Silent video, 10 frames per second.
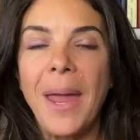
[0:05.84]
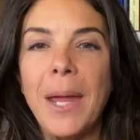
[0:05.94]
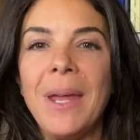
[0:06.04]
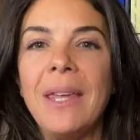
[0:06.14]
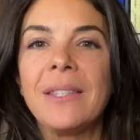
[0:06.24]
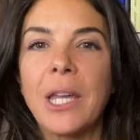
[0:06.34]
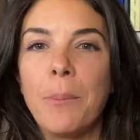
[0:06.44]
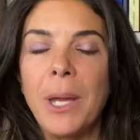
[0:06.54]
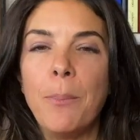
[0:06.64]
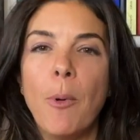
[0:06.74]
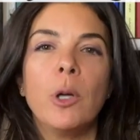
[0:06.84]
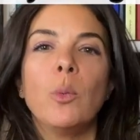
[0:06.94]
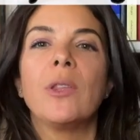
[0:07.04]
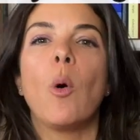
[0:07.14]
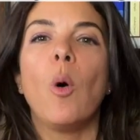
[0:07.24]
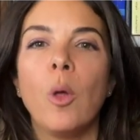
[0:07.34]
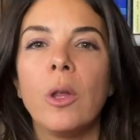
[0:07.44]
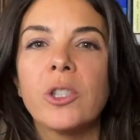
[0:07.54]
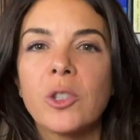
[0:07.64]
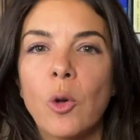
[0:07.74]
Babies can be born with
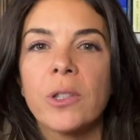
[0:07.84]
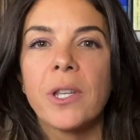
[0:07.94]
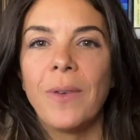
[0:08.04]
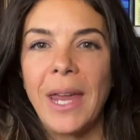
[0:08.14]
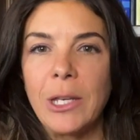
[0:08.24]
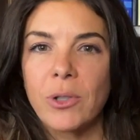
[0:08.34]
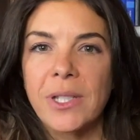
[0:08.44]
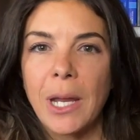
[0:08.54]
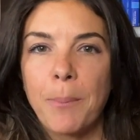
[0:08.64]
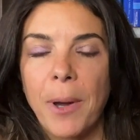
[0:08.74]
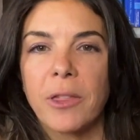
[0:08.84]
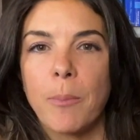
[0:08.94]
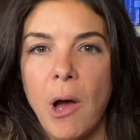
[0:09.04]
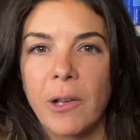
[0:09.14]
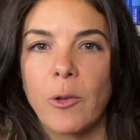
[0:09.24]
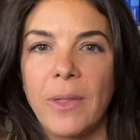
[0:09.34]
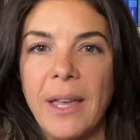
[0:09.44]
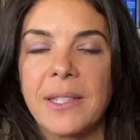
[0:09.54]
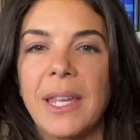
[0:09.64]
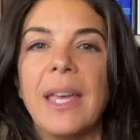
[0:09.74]
all sorts of interesting birthmarks on their
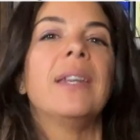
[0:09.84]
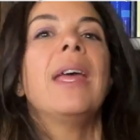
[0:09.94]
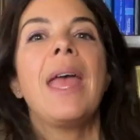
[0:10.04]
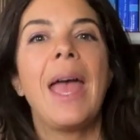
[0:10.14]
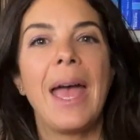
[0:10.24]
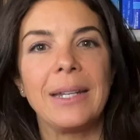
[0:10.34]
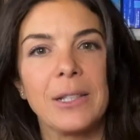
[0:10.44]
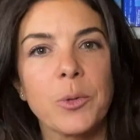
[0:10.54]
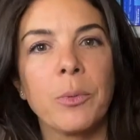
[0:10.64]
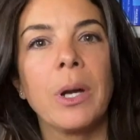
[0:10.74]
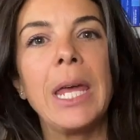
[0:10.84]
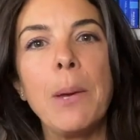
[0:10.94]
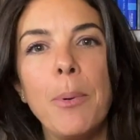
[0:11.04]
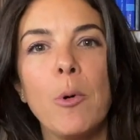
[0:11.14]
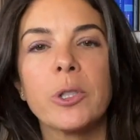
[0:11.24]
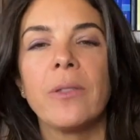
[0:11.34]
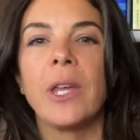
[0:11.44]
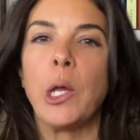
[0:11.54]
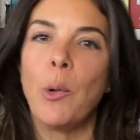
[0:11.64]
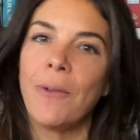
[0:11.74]
skin, and it's really important
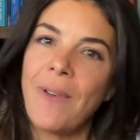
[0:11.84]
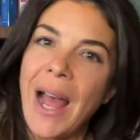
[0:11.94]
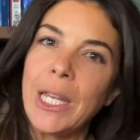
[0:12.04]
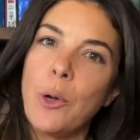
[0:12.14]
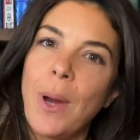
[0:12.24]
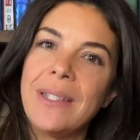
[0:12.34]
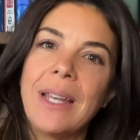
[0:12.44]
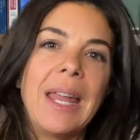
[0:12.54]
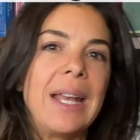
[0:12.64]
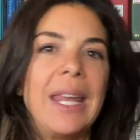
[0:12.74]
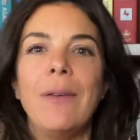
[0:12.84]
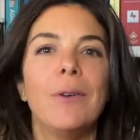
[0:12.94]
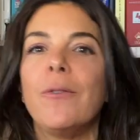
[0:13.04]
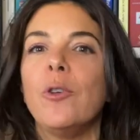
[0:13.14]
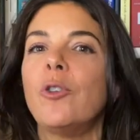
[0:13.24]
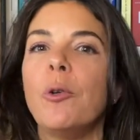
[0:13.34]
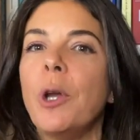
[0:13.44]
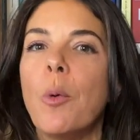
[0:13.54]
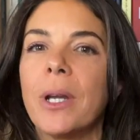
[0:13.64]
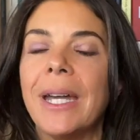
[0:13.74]
that you evaluate it. And even if you don't
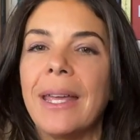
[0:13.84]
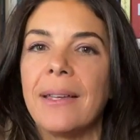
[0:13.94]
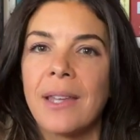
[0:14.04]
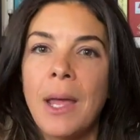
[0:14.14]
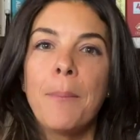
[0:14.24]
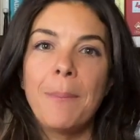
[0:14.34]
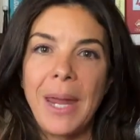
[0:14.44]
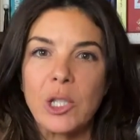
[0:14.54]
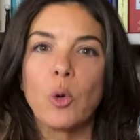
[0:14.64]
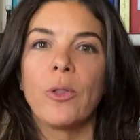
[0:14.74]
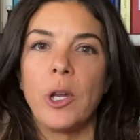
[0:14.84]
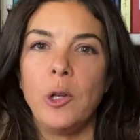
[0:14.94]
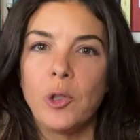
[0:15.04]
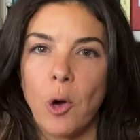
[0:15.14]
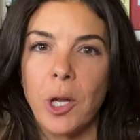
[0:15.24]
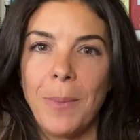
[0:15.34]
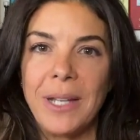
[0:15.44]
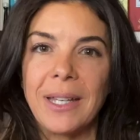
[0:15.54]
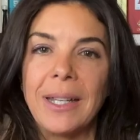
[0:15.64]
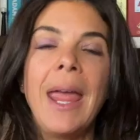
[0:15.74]
know what it is, make sure that you
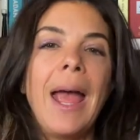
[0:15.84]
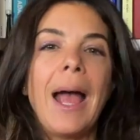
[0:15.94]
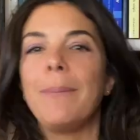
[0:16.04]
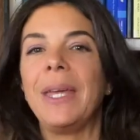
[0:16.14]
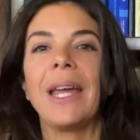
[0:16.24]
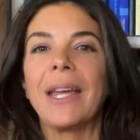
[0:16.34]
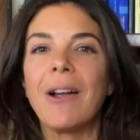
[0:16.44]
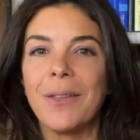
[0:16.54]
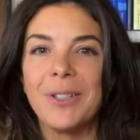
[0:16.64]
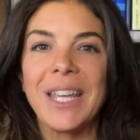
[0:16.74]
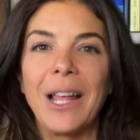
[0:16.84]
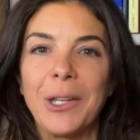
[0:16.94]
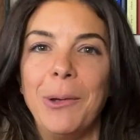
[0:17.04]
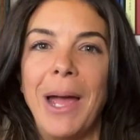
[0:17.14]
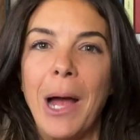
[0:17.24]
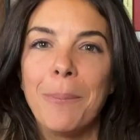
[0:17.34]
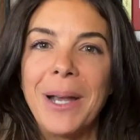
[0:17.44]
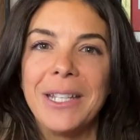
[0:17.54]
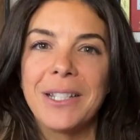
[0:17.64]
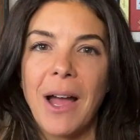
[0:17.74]
document it. I mean, I can't even tell you how
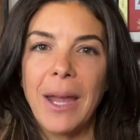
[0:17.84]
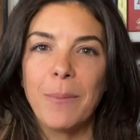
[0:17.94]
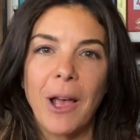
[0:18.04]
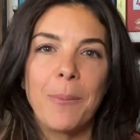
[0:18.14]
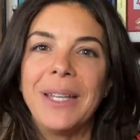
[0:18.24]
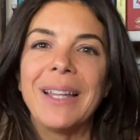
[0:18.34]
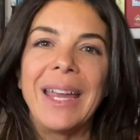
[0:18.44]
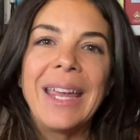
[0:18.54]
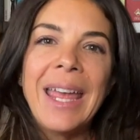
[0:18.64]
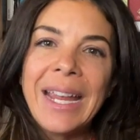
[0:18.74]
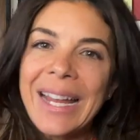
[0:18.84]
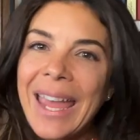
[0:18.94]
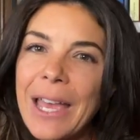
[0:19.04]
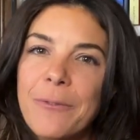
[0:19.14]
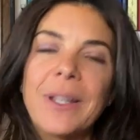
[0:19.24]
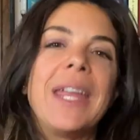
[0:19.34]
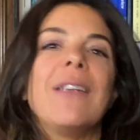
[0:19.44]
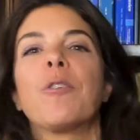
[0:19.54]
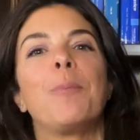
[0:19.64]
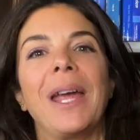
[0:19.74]
many times I've been like carefully
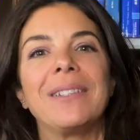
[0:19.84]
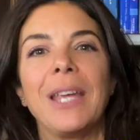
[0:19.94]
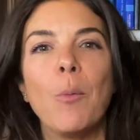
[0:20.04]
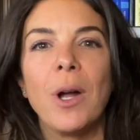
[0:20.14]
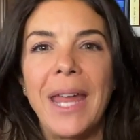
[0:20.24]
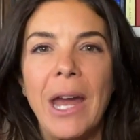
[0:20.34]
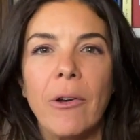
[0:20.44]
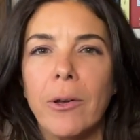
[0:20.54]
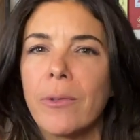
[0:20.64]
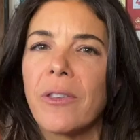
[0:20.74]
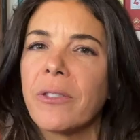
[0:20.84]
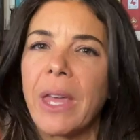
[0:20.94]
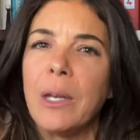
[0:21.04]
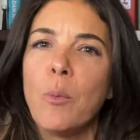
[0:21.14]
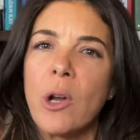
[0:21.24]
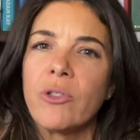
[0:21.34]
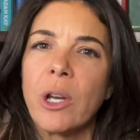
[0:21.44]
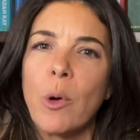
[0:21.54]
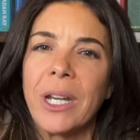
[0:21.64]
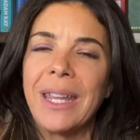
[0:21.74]
inspecting one area of the skin,
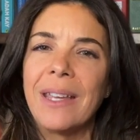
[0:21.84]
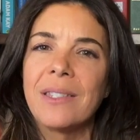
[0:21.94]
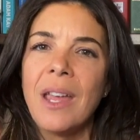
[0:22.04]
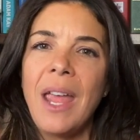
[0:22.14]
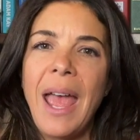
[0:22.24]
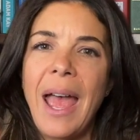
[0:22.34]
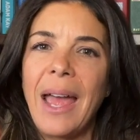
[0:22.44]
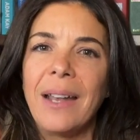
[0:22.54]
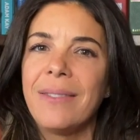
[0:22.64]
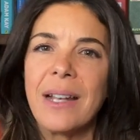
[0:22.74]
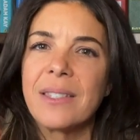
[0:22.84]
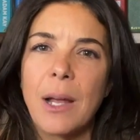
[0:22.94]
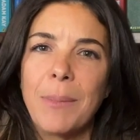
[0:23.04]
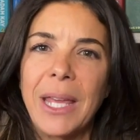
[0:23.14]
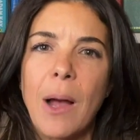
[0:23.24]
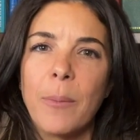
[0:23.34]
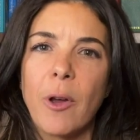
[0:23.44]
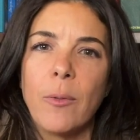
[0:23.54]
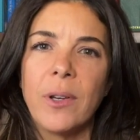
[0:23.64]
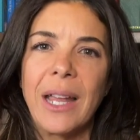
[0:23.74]
wondering what it is and then somebody comes
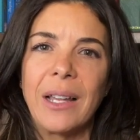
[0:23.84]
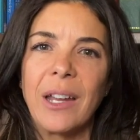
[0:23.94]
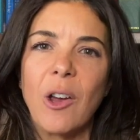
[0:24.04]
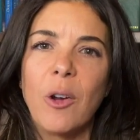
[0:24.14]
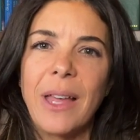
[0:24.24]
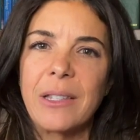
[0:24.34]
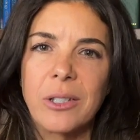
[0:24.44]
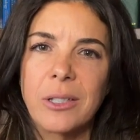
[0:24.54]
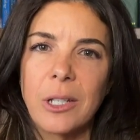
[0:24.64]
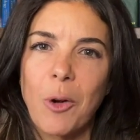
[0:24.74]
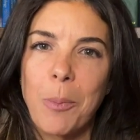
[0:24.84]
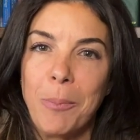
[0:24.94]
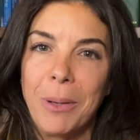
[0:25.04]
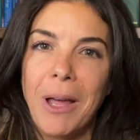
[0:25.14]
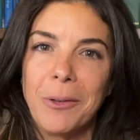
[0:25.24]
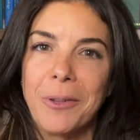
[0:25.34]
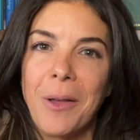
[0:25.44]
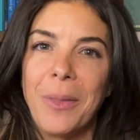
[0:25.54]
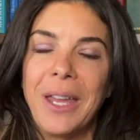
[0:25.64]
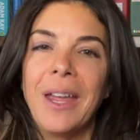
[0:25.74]
over and they're like, oh, that's just a drop of blood or
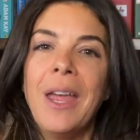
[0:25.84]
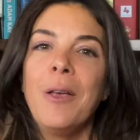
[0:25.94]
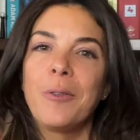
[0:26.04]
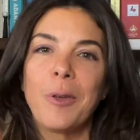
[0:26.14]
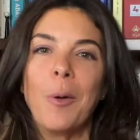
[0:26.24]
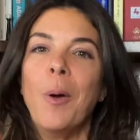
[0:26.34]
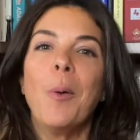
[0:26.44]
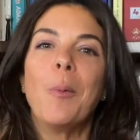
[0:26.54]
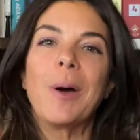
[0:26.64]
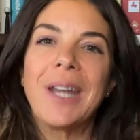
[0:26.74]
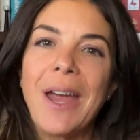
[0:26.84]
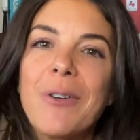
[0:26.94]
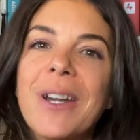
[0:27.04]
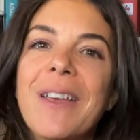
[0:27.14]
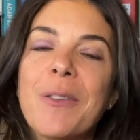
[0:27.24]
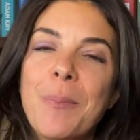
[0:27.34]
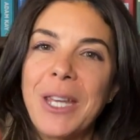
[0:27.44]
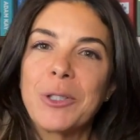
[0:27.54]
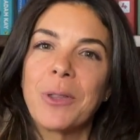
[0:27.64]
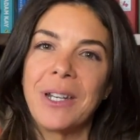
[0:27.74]
something. So, whatever it is,
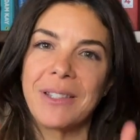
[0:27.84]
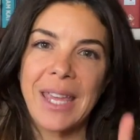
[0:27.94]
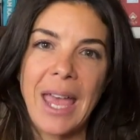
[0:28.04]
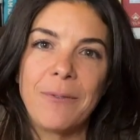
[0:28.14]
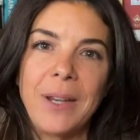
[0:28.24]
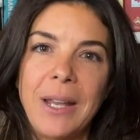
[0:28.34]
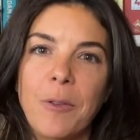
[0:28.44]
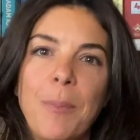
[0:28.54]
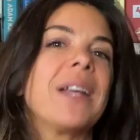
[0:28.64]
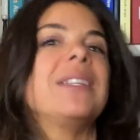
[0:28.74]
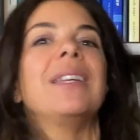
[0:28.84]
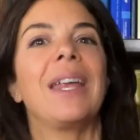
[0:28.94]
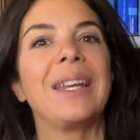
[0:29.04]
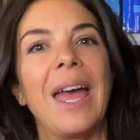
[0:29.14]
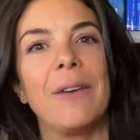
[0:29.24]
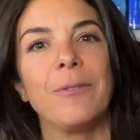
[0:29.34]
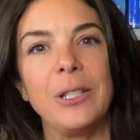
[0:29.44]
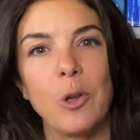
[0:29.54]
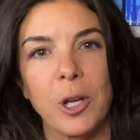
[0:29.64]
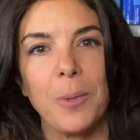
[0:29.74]
make sure that it's carefully inspected and carefully
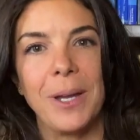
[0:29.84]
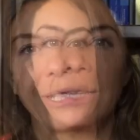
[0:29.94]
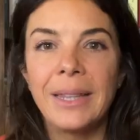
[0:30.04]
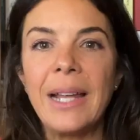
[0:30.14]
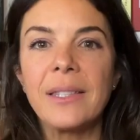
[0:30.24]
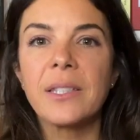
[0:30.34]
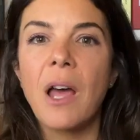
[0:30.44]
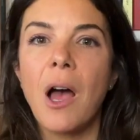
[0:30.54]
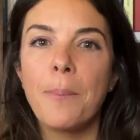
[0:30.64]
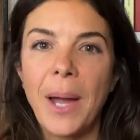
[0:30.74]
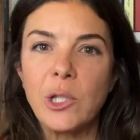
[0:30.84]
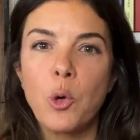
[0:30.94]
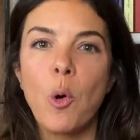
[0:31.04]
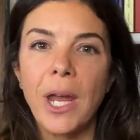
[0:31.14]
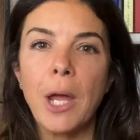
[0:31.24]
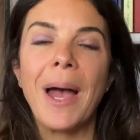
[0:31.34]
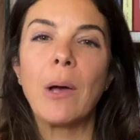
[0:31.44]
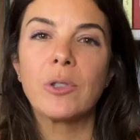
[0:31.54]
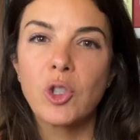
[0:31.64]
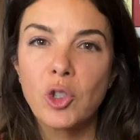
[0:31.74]
documented. Let's start by talking
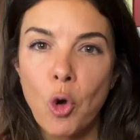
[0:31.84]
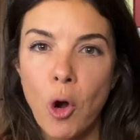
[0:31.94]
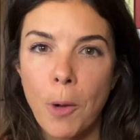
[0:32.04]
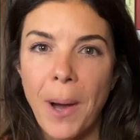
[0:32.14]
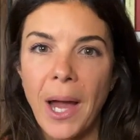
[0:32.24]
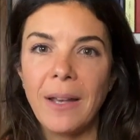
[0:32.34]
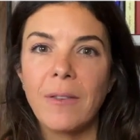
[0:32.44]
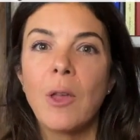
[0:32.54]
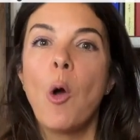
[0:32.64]
about stork bites